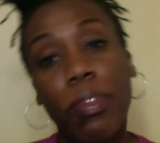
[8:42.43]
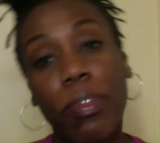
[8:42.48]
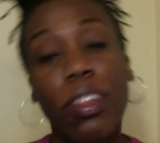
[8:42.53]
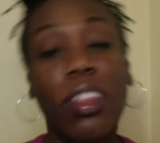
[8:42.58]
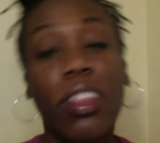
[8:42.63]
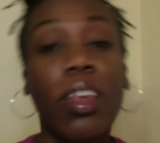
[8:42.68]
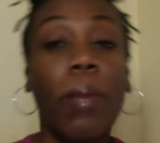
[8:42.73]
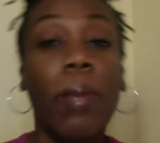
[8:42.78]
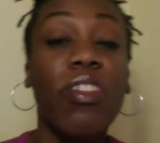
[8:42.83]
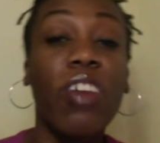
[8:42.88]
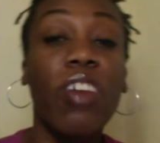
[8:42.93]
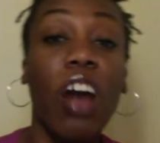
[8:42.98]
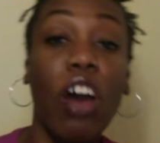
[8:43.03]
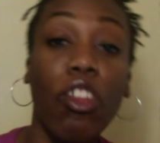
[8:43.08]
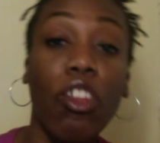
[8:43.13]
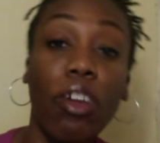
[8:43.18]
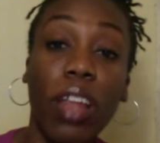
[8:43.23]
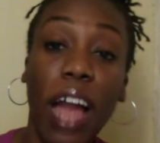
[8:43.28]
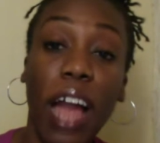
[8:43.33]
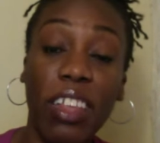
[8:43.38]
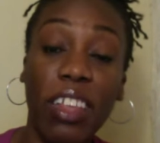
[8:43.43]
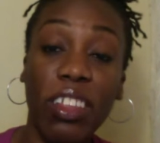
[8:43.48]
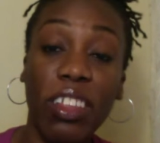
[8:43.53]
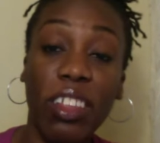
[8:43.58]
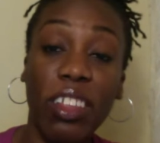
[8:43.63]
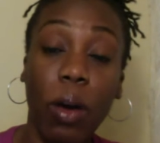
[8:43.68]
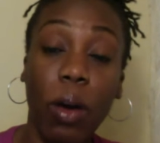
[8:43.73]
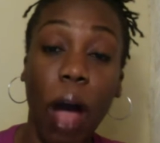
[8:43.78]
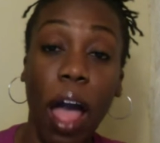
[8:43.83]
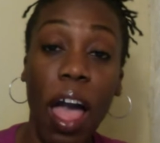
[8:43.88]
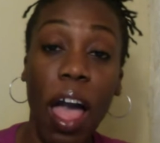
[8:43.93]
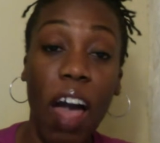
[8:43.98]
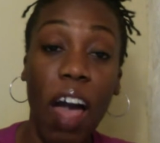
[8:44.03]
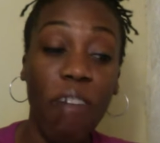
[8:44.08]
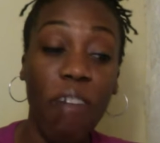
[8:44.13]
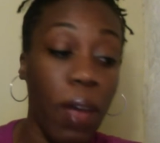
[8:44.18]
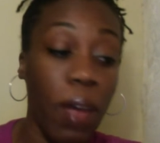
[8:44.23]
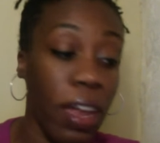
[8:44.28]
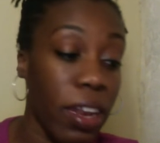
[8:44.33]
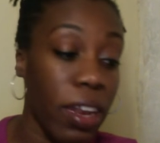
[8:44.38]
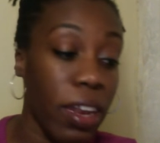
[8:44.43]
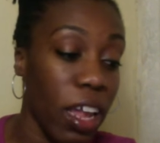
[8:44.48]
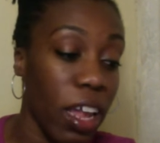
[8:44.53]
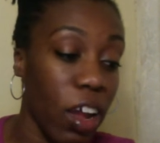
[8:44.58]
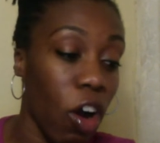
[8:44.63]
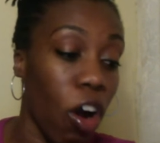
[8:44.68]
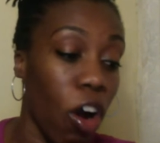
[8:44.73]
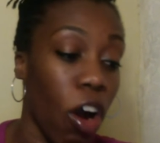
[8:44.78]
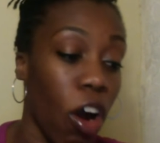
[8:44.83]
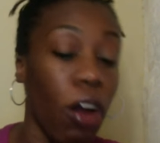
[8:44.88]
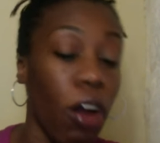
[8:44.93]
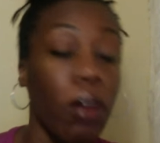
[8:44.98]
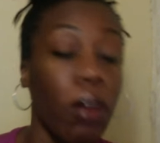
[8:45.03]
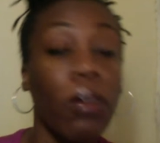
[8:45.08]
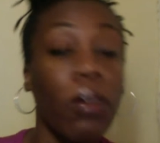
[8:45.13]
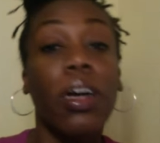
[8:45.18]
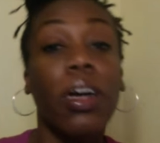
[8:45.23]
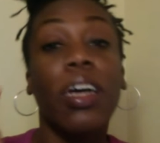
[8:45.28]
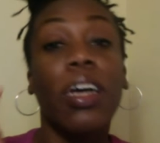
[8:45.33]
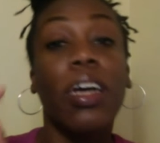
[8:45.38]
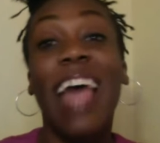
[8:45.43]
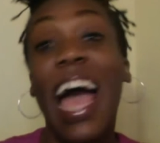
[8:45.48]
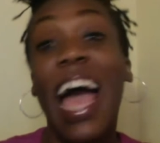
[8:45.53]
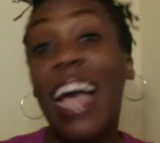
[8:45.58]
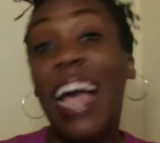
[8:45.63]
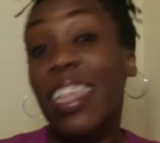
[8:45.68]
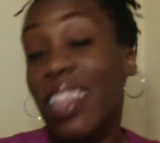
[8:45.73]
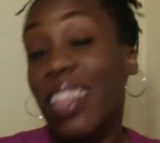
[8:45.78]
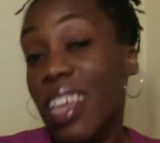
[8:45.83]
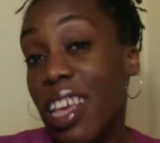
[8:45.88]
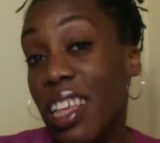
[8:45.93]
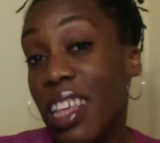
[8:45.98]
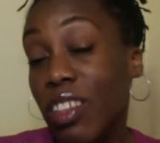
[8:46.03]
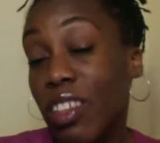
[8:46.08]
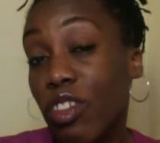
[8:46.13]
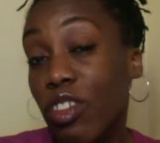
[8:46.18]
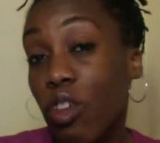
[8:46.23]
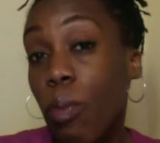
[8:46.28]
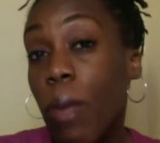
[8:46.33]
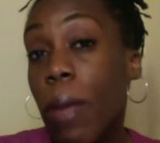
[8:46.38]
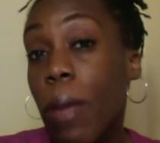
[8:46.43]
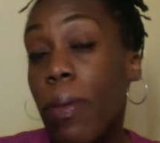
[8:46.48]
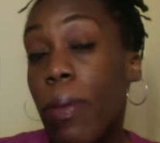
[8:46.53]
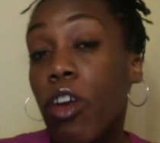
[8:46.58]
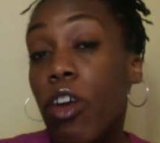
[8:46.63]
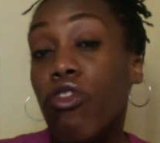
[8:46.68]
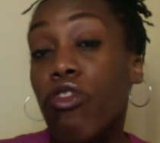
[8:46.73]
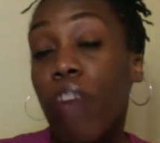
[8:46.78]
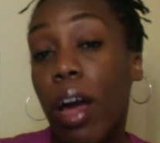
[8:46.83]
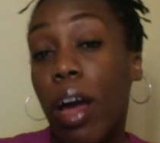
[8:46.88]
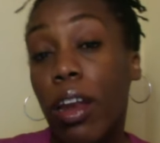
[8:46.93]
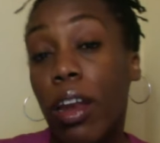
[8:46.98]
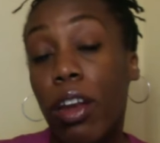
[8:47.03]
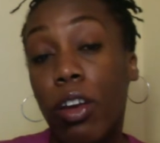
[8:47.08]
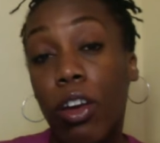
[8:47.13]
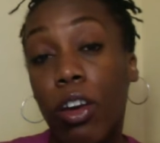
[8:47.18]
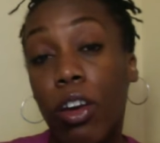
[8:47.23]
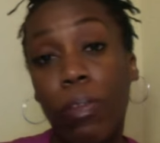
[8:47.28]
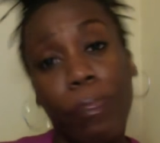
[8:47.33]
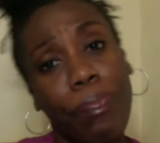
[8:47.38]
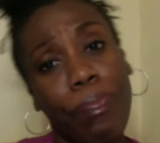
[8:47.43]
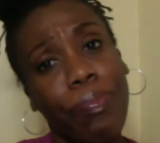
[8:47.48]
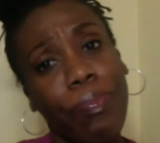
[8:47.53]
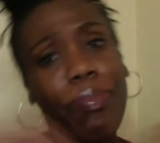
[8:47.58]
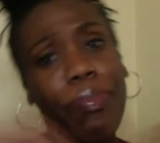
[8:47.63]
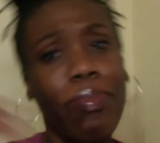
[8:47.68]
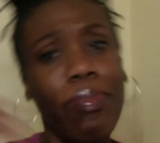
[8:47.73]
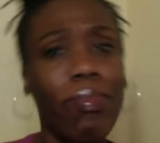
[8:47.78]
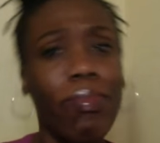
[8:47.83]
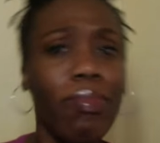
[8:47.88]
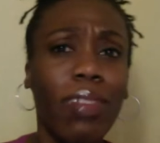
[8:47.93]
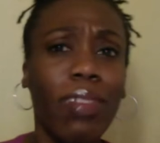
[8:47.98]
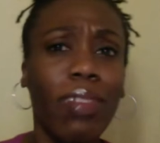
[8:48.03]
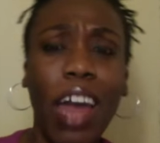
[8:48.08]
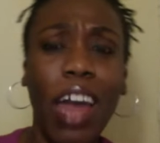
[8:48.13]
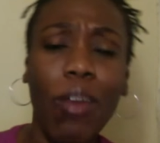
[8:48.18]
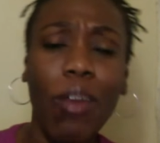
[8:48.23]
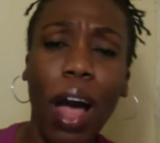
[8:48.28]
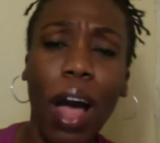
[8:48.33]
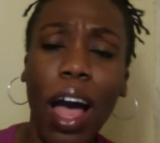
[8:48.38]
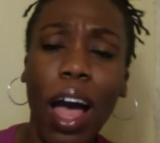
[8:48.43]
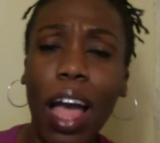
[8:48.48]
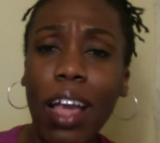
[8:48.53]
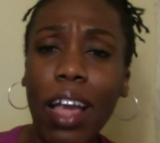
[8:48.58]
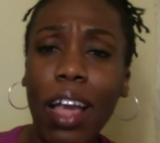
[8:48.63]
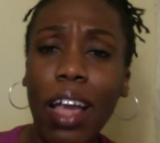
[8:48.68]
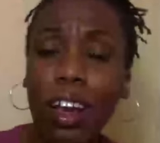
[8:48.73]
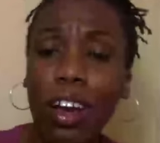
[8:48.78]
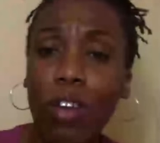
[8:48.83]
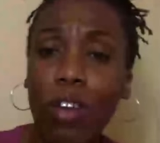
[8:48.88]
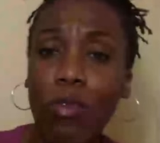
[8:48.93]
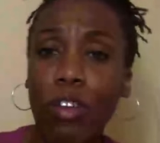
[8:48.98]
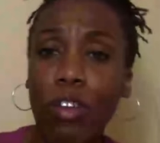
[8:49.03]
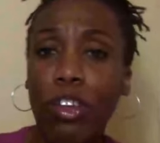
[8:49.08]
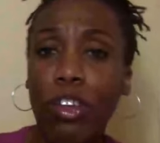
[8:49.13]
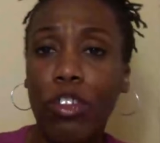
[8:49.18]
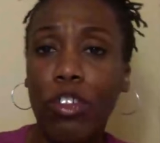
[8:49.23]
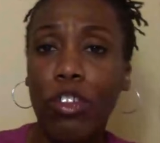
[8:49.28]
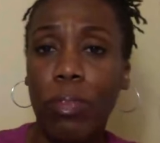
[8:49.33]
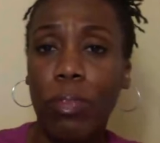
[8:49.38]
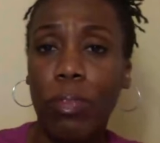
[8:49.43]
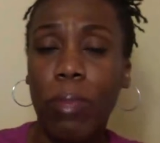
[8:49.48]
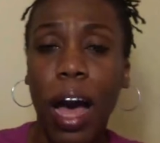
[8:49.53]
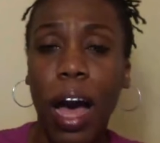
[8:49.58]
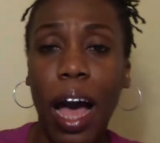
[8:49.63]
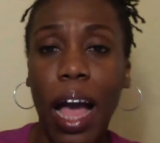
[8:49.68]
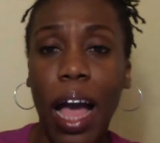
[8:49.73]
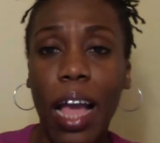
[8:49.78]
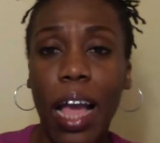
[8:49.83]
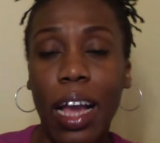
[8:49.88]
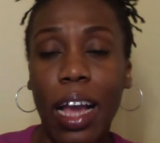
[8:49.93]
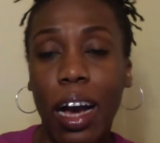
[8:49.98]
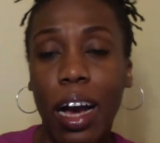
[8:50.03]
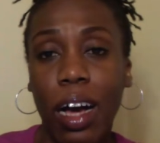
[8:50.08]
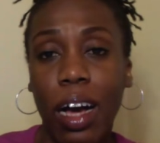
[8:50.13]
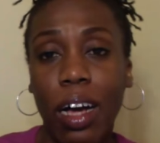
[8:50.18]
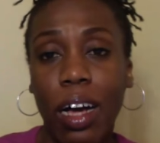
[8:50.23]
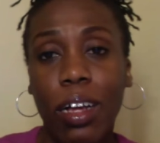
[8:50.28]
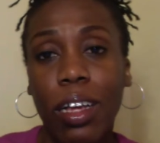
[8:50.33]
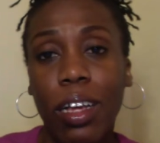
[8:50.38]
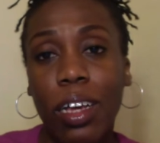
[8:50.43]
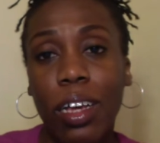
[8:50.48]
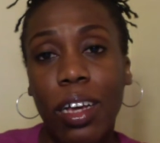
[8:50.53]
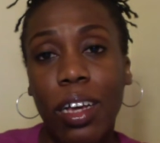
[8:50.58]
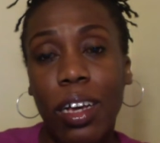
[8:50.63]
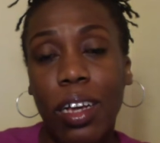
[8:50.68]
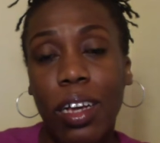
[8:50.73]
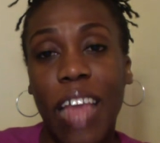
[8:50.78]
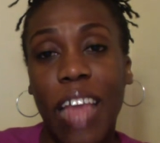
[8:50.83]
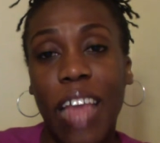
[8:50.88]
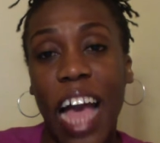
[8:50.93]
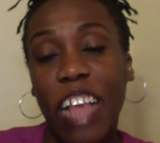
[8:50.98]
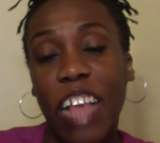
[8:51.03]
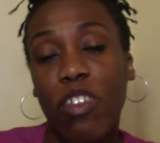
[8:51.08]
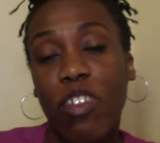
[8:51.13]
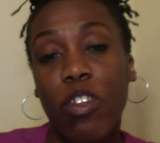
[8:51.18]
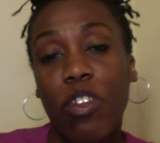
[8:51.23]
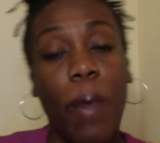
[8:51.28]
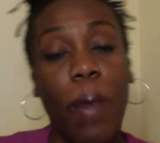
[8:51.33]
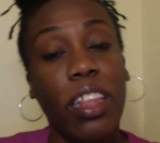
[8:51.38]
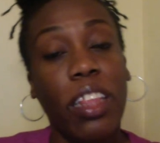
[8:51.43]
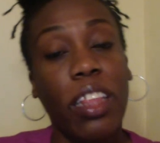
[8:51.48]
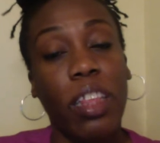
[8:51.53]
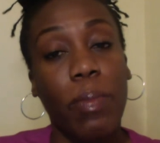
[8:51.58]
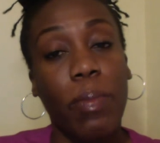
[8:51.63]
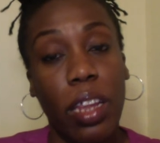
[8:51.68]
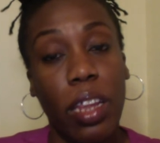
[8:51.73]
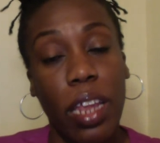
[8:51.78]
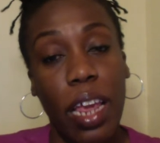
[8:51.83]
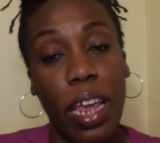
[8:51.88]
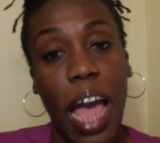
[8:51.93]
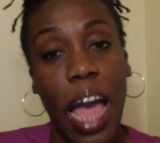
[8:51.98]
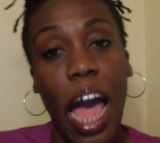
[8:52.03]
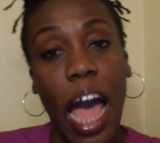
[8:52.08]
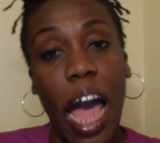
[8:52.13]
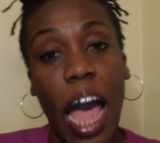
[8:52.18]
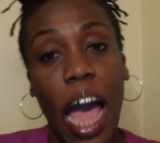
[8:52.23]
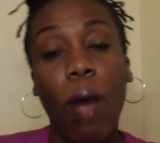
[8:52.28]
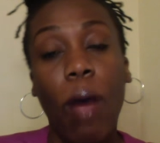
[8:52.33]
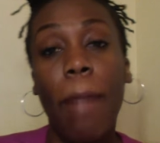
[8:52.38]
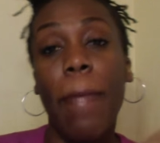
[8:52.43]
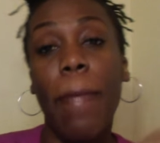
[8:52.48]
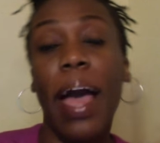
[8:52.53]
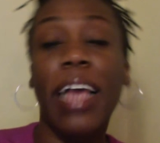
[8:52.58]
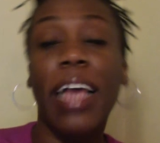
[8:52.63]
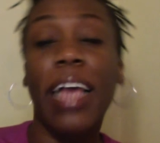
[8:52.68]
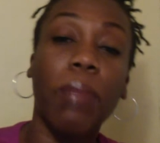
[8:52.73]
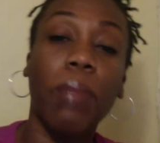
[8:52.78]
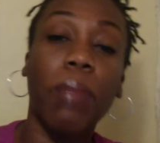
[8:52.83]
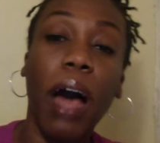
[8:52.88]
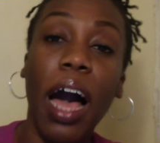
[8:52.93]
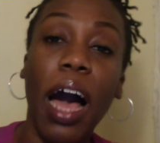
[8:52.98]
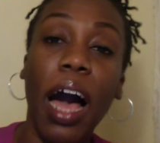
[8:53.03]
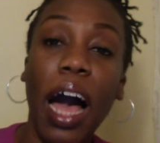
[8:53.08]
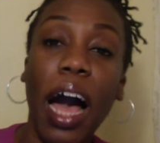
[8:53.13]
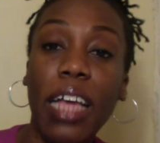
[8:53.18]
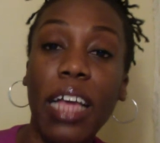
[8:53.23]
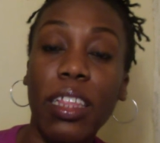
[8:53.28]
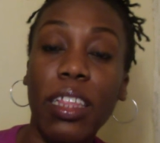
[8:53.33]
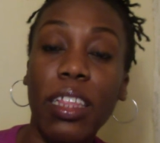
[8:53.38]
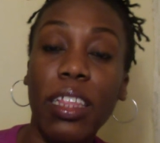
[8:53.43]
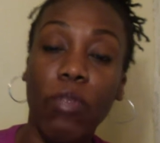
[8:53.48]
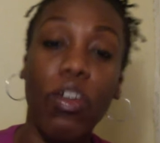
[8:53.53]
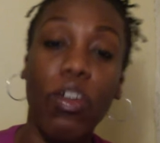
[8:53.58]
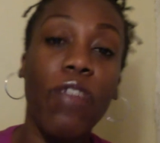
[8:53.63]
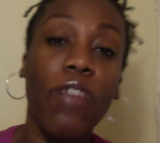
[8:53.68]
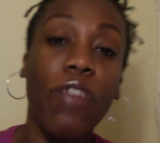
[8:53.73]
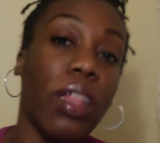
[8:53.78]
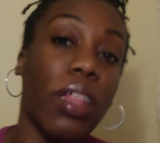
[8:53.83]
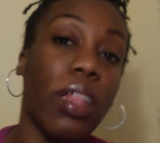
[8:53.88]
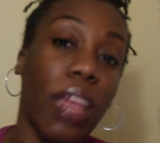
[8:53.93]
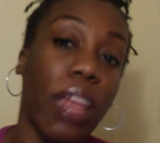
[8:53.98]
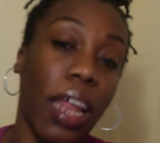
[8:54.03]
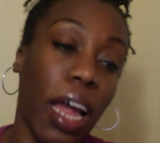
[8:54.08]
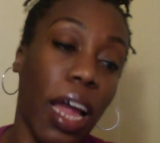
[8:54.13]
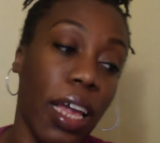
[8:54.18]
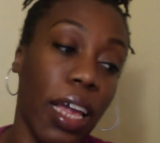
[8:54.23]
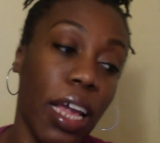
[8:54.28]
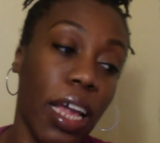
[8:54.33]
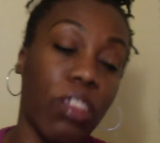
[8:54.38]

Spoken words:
Some of the other classes that I have pending are taxes. So maybe you're trying to learn, how do I reduce my tax responsibility? How do I maximize the refund that I get?